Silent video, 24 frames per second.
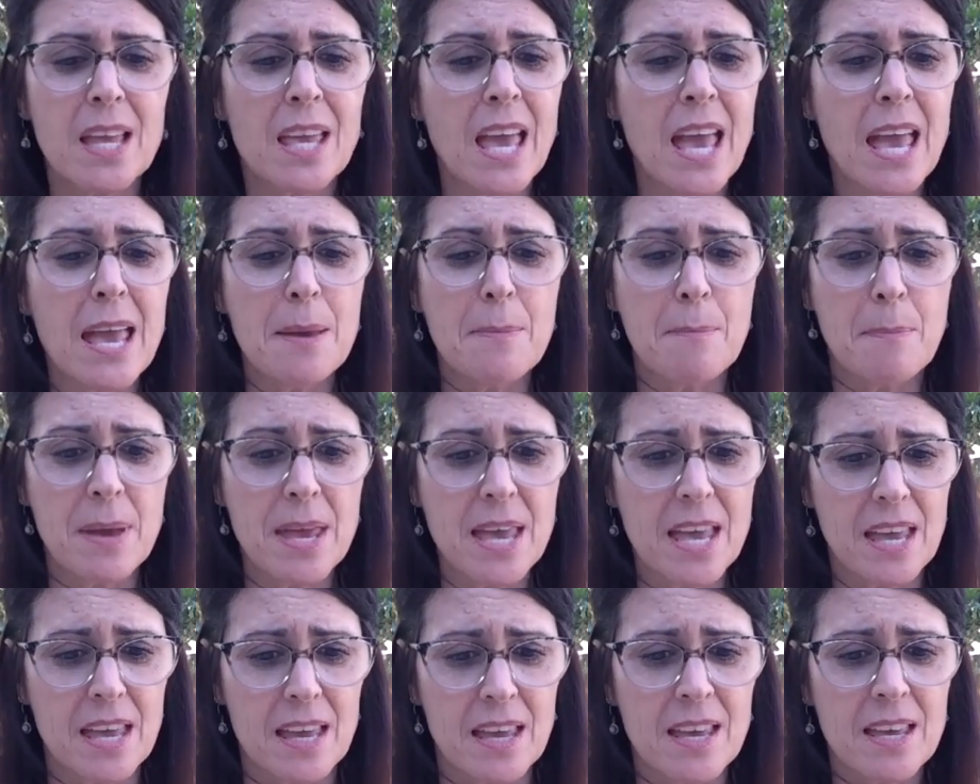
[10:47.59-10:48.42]

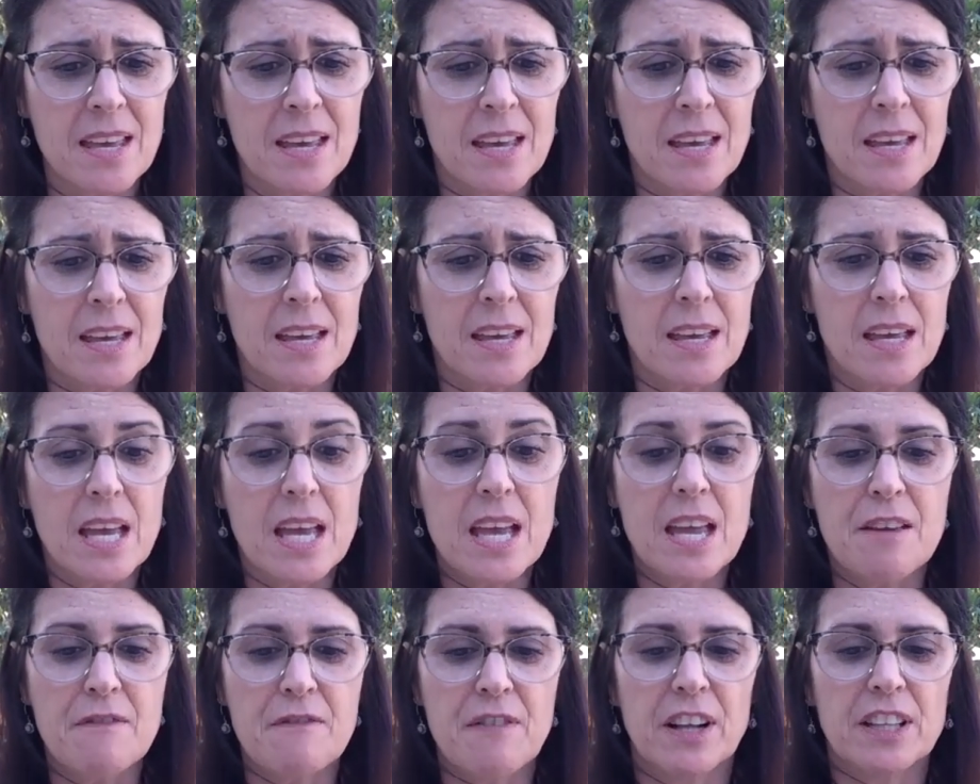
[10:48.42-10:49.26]
KB,
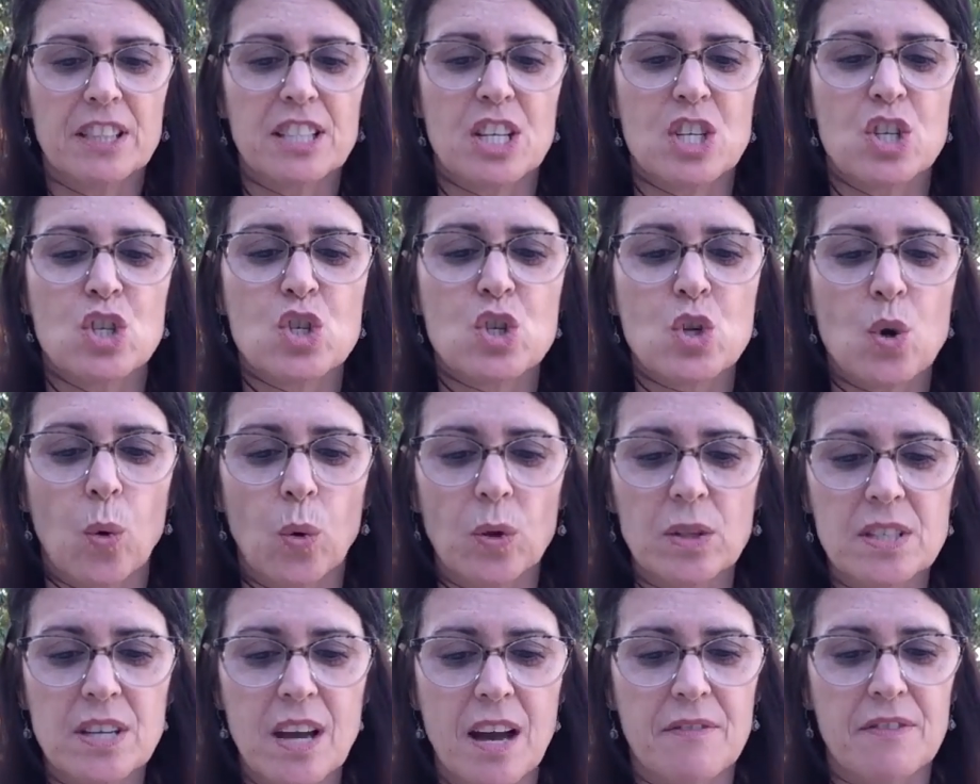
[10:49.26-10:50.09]
he felt a
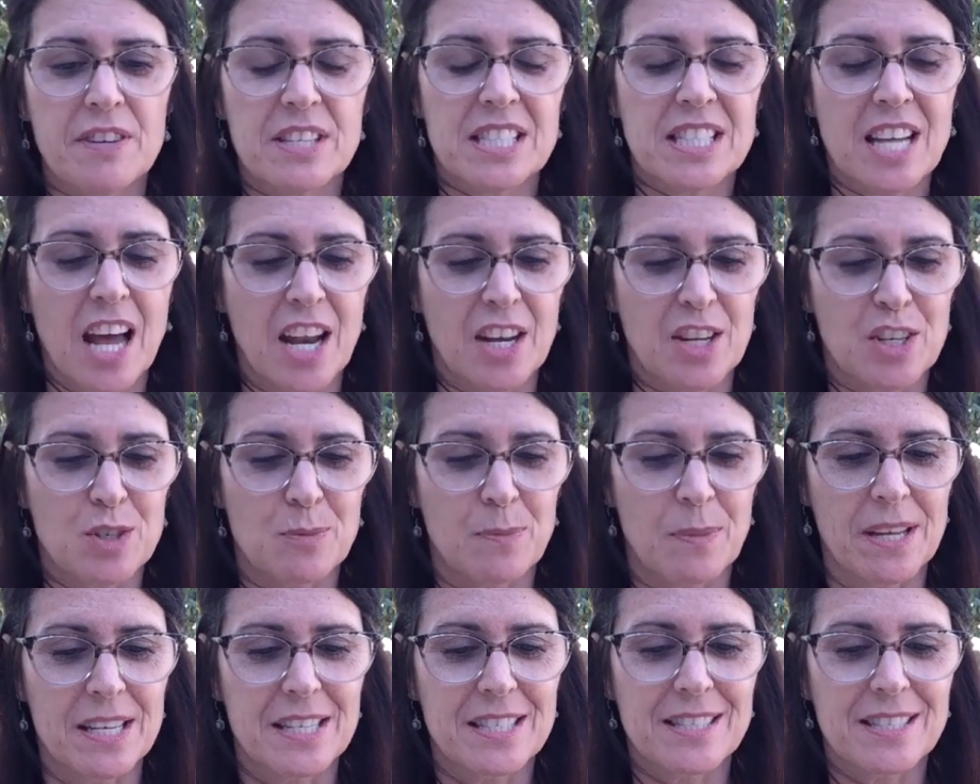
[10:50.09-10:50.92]
jolt of
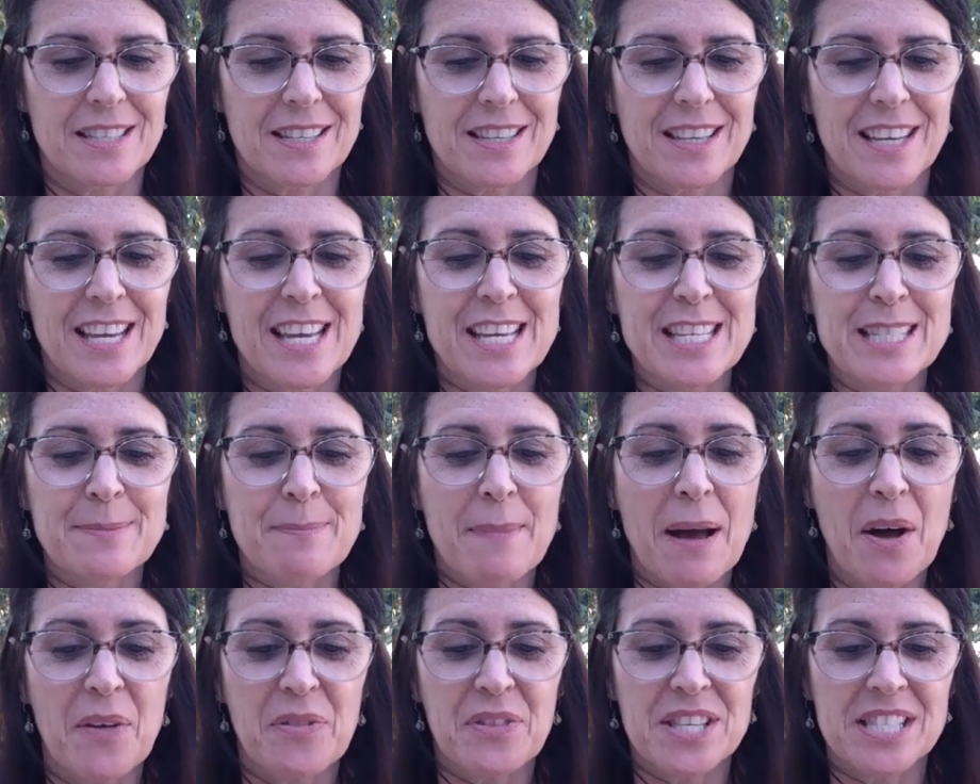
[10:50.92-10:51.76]
astonishment. His
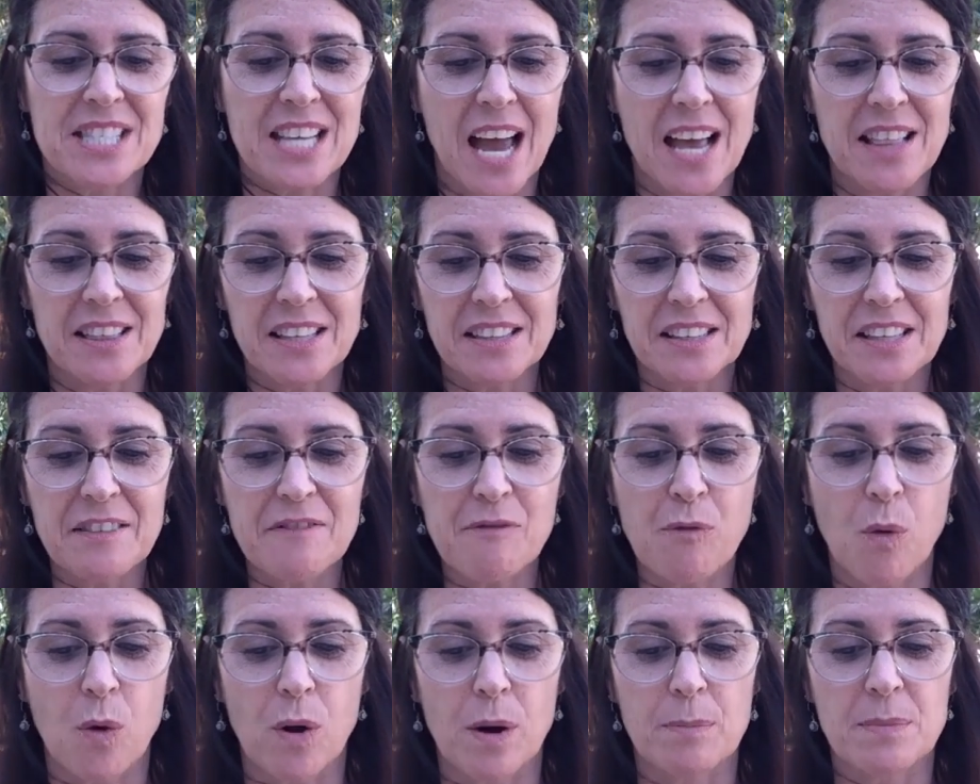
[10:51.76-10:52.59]
mouth silently
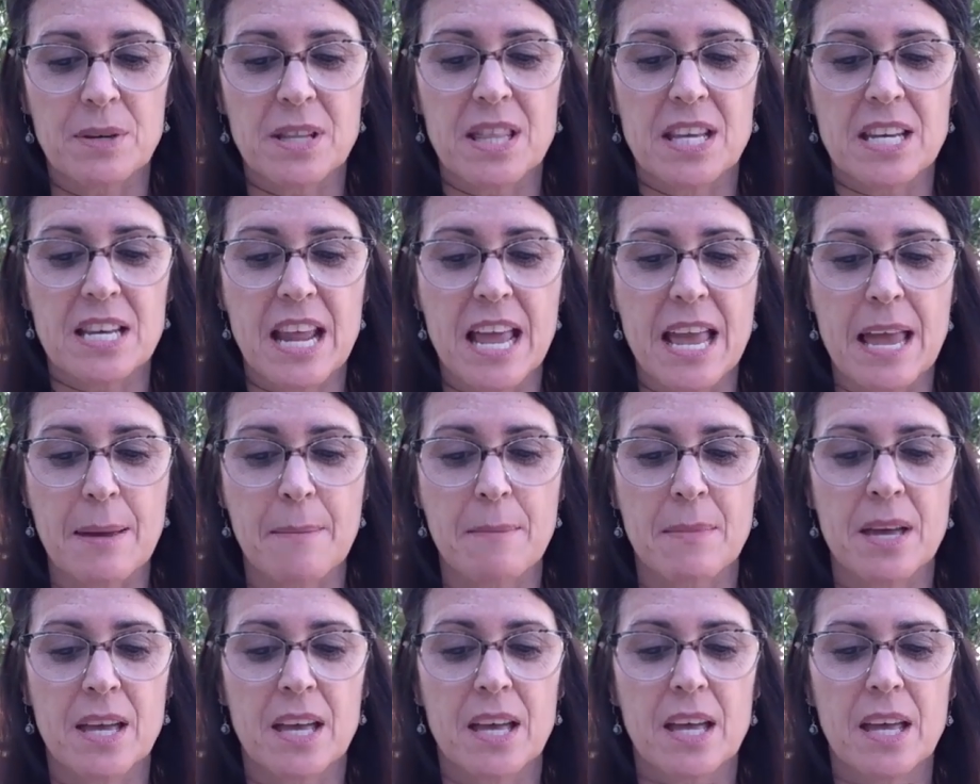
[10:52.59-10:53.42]
formed the
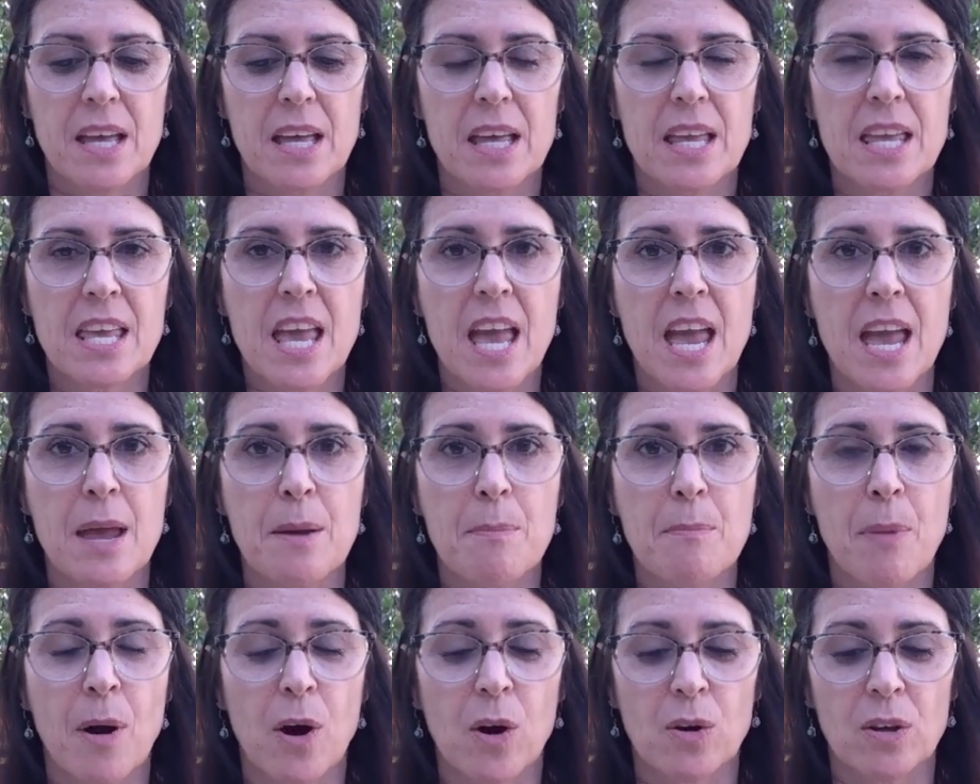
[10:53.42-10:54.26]
name
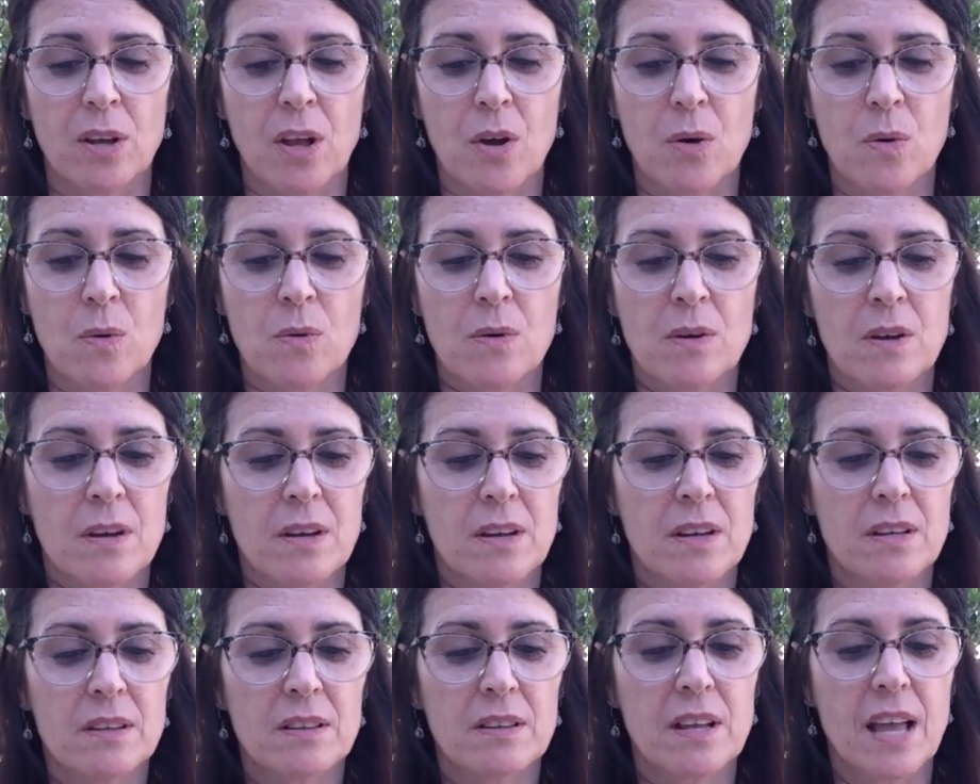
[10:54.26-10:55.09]
Kate Barlow,
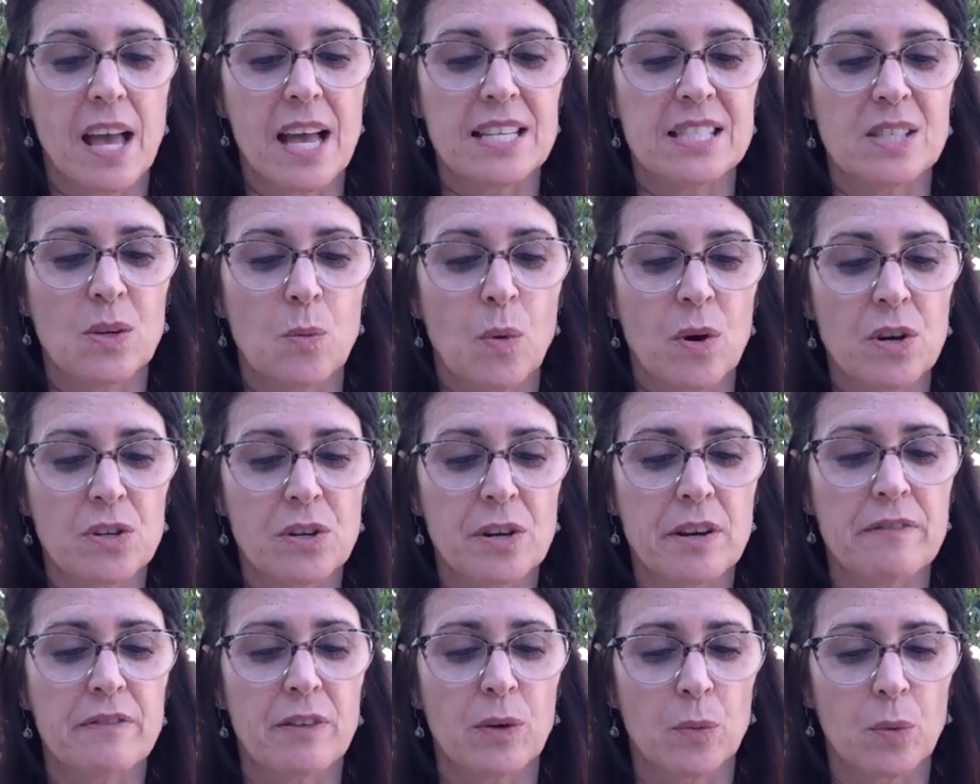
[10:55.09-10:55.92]
as he
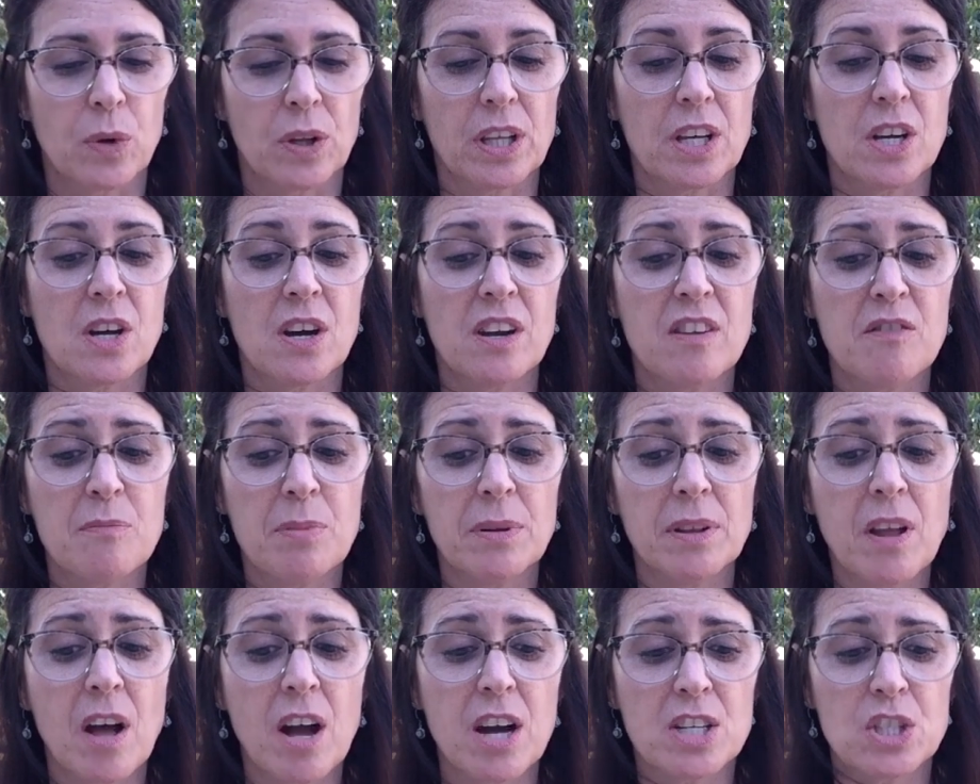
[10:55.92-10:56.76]
wondered if it really could have
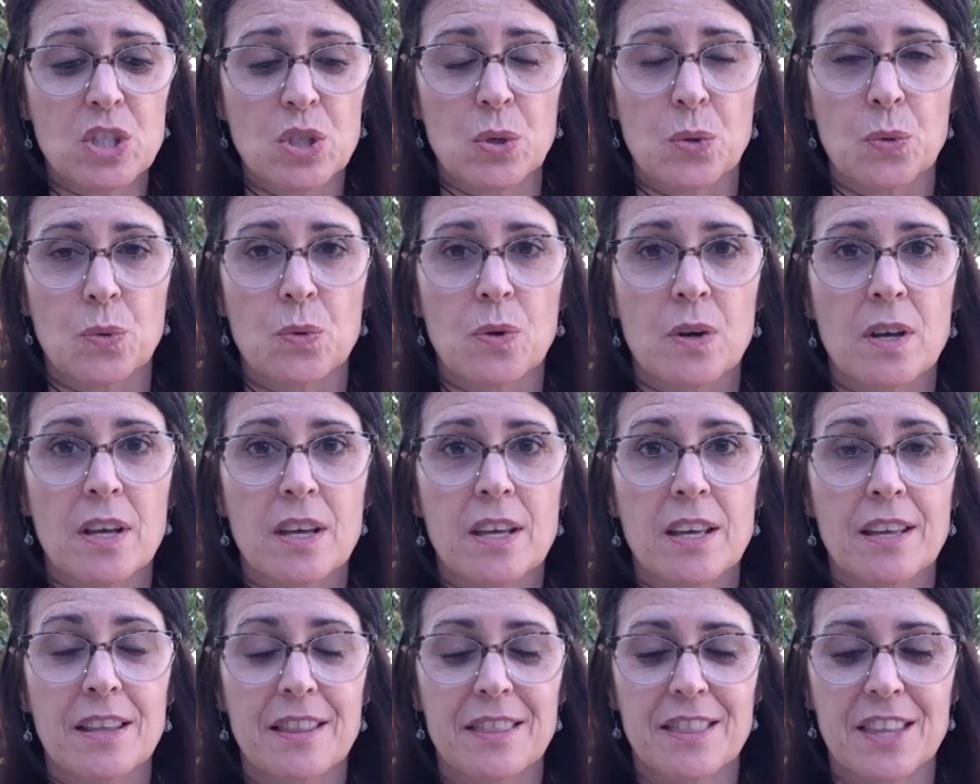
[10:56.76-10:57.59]
belonged to
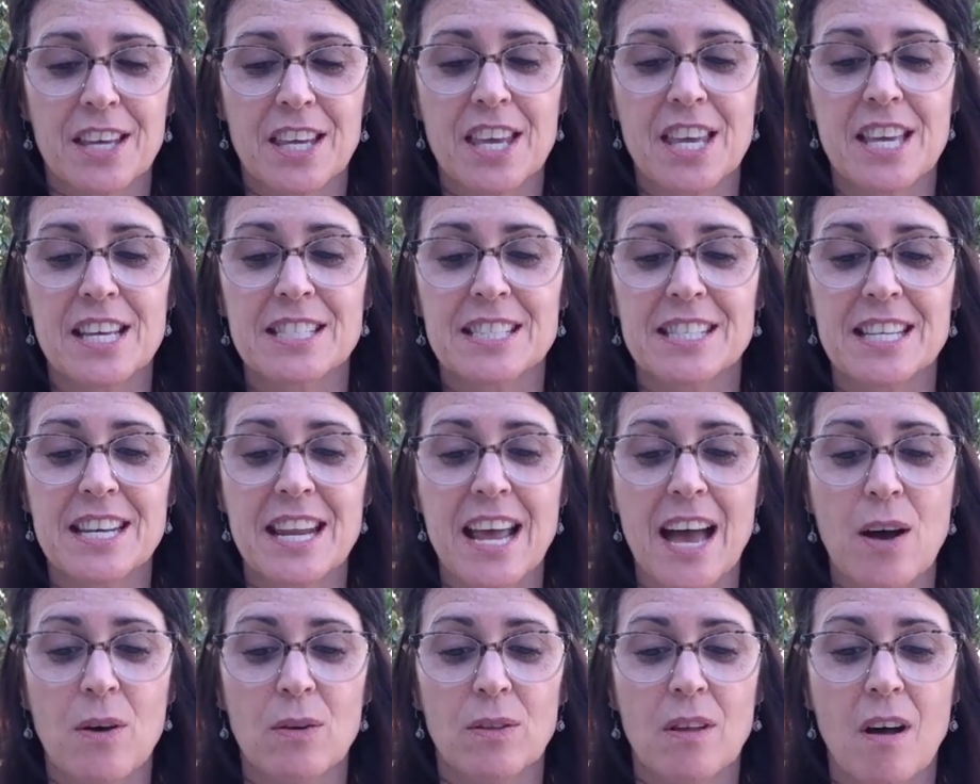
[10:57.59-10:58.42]
the Kissin'
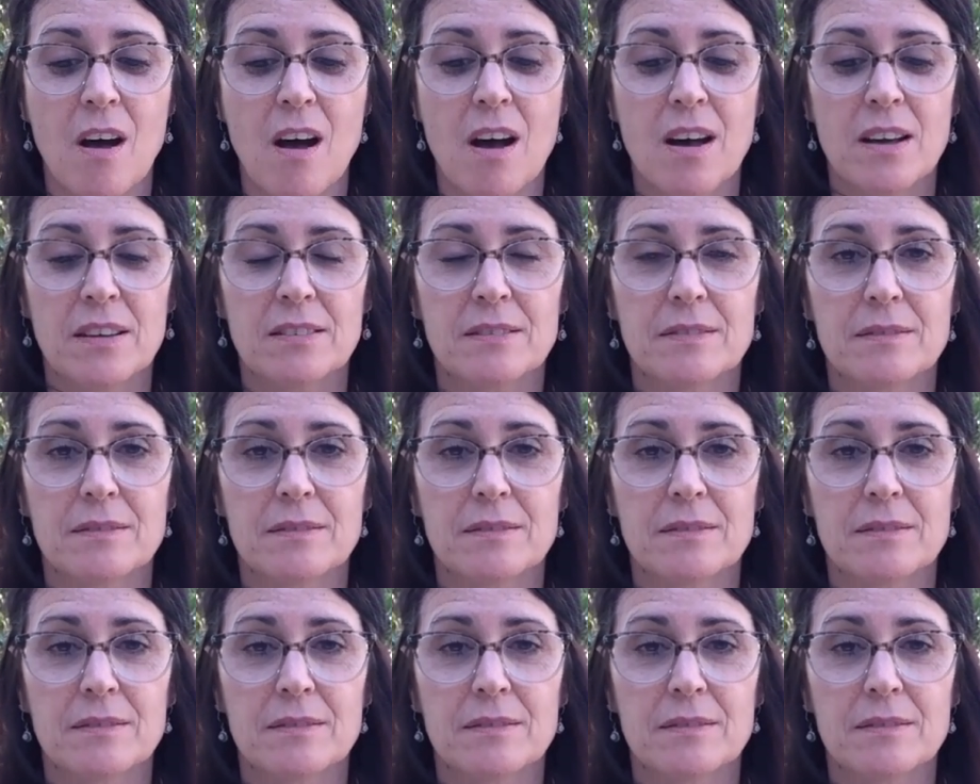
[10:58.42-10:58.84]
Outlaw.